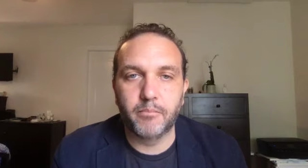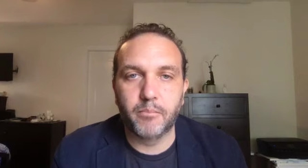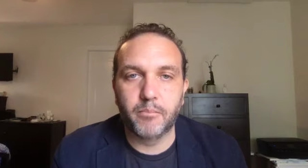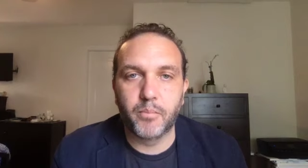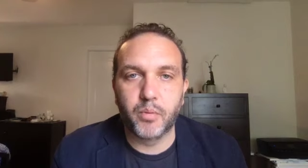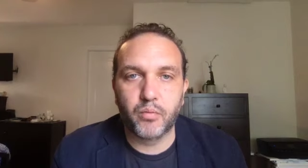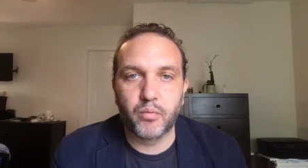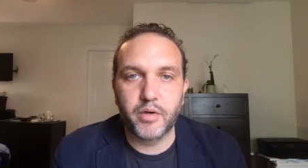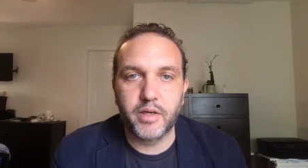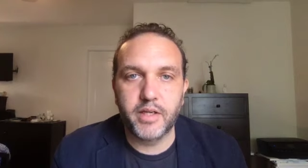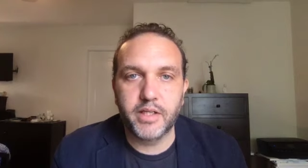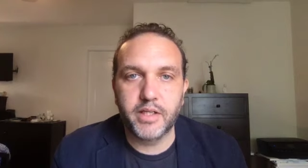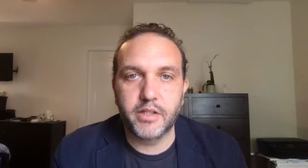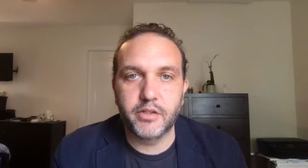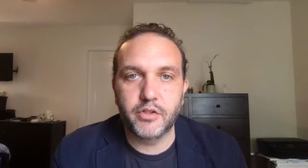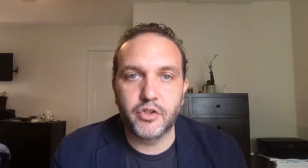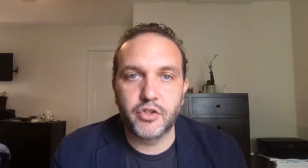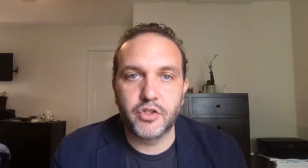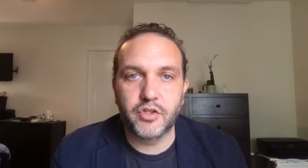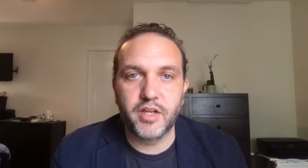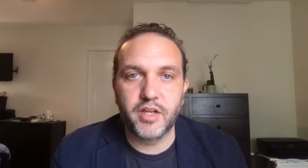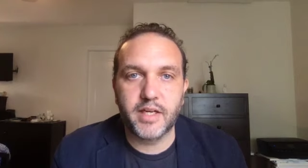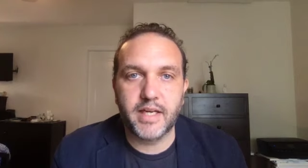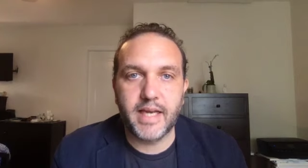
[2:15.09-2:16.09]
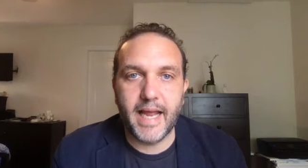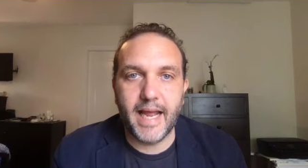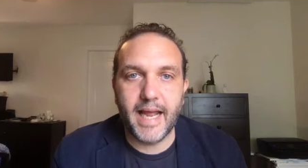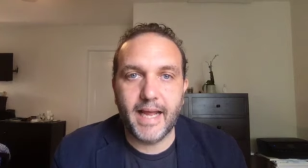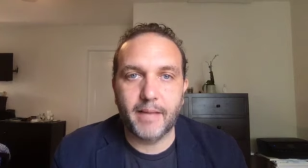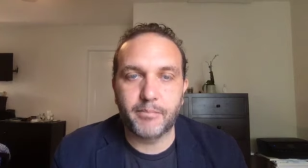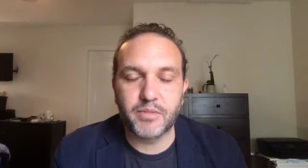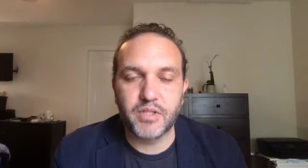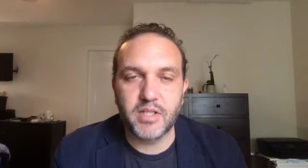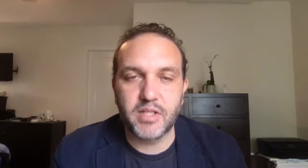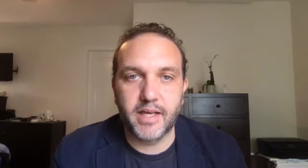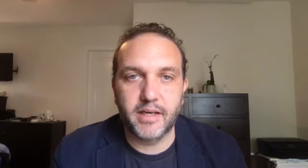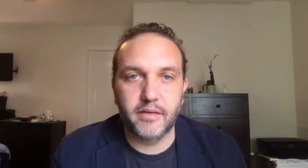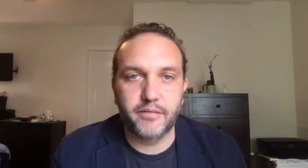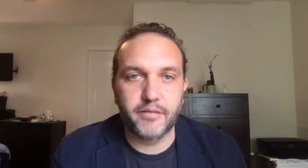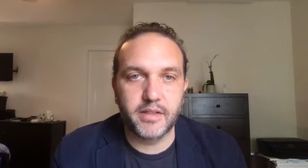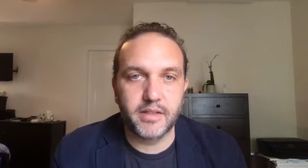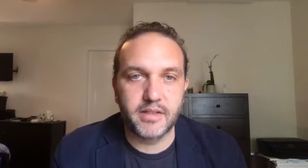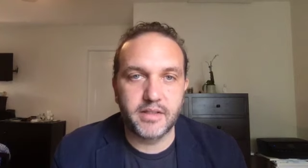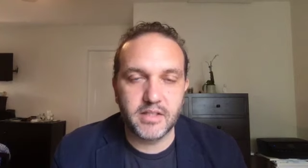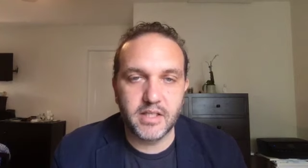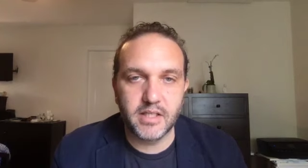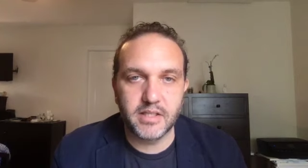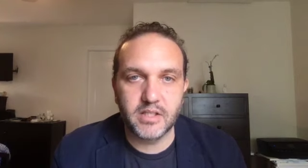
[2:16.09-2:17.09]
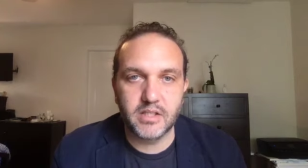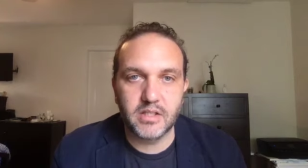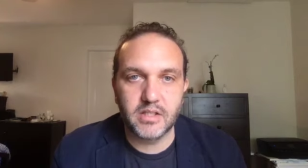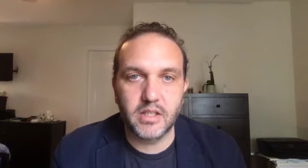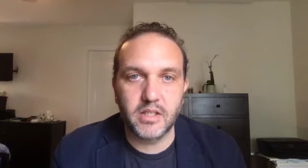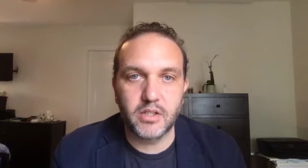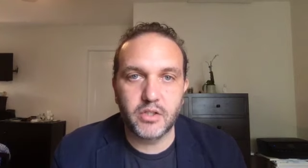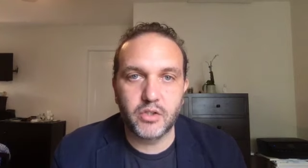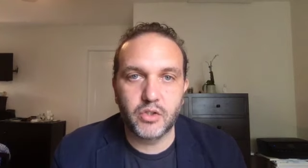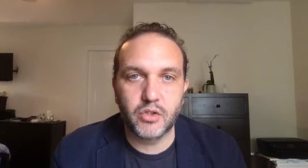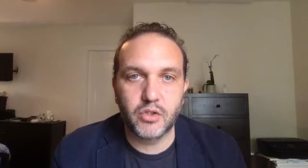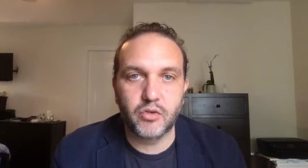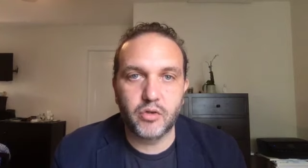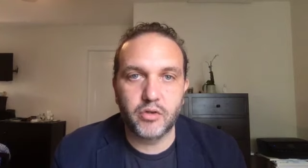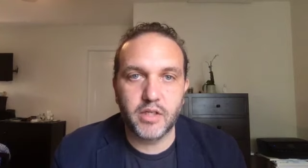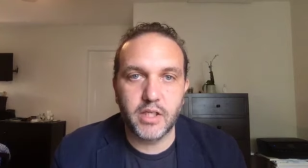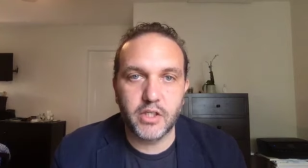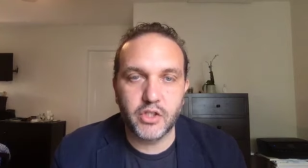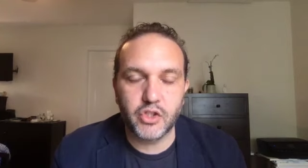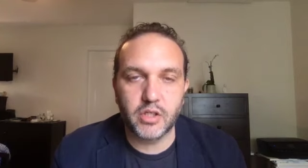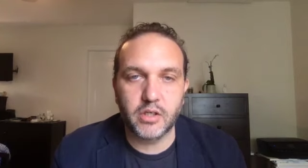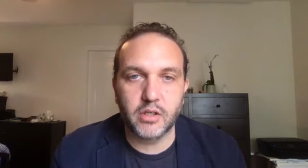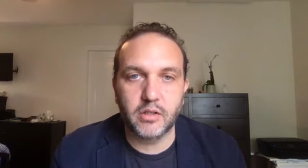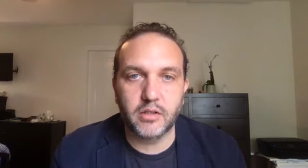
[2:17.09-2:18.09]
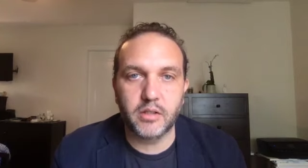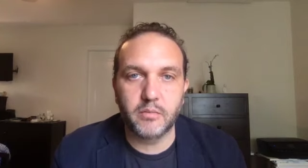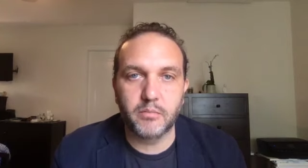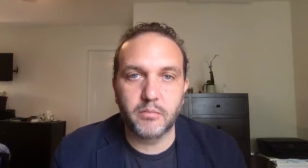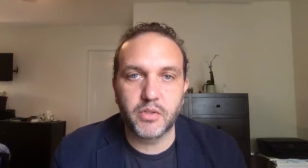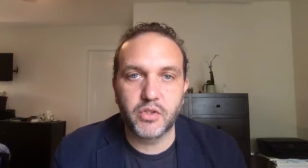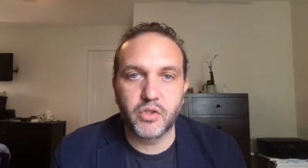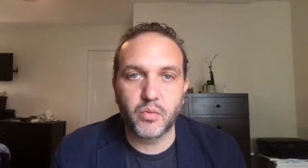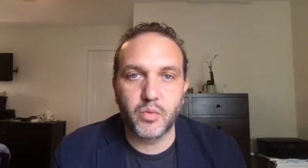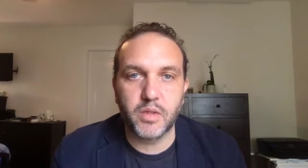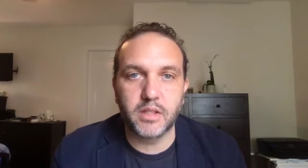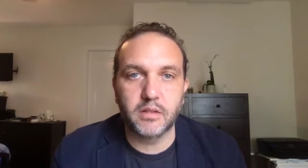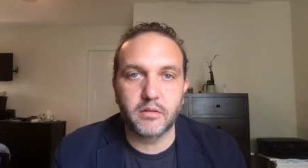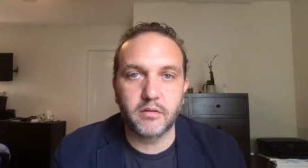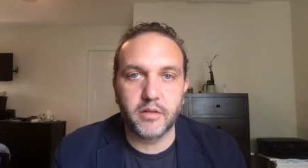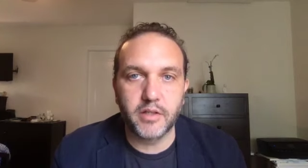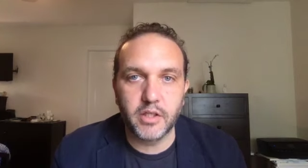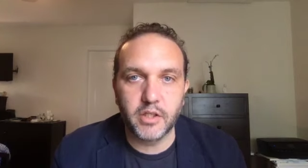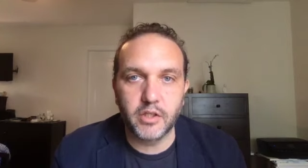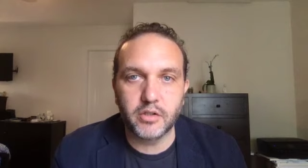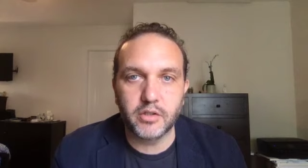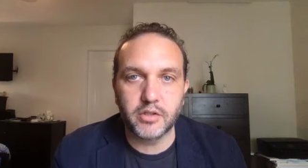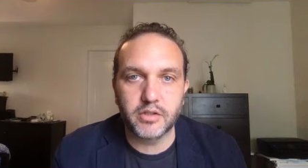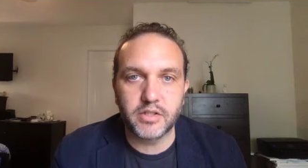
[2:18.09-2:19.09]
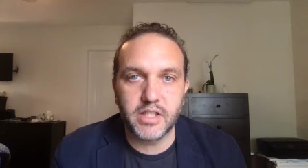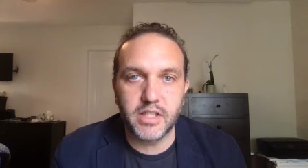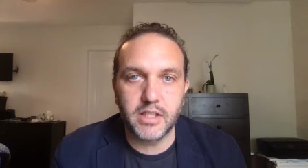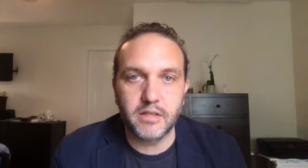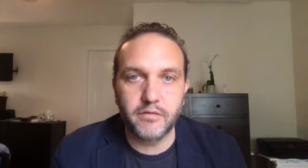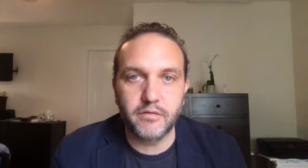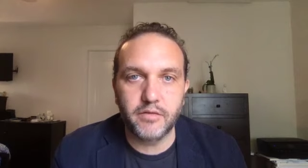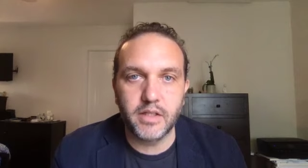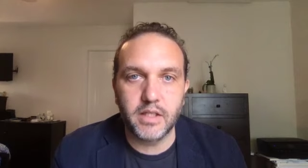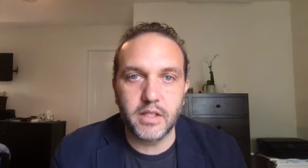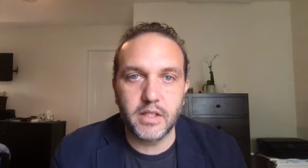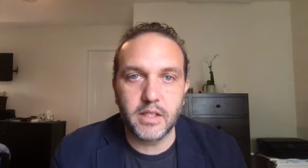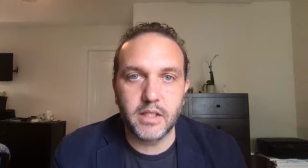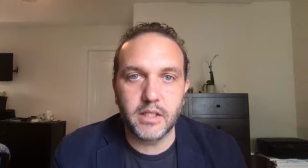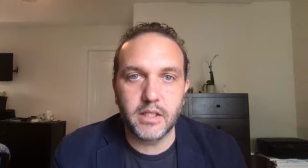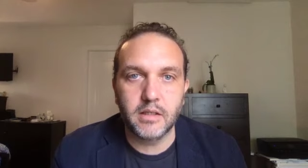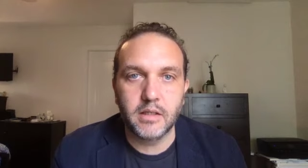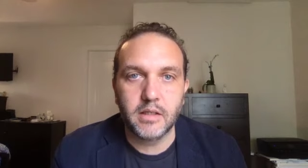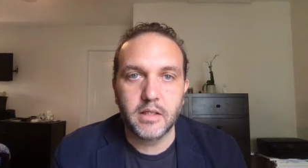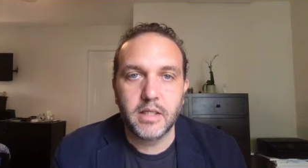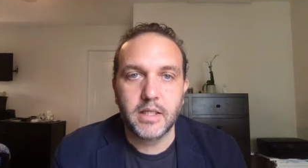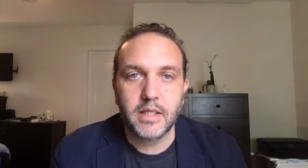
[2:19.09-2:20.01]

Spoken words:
bridge the gaps that have existed traditionally between linear TV,